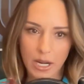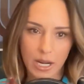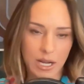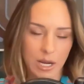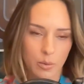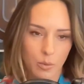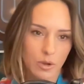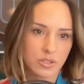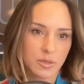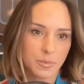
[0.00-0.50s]
And
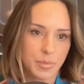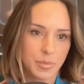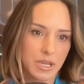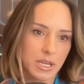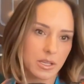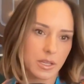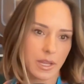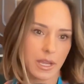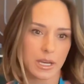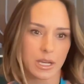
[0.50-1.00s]
I wound up
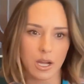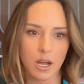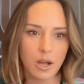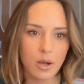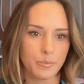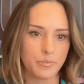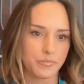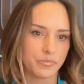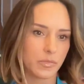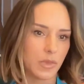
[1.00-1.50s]
being like,
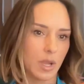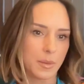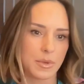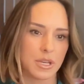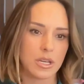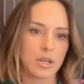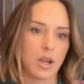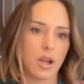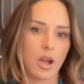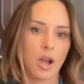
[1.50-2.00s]
I
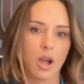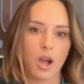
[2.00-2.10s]
mean,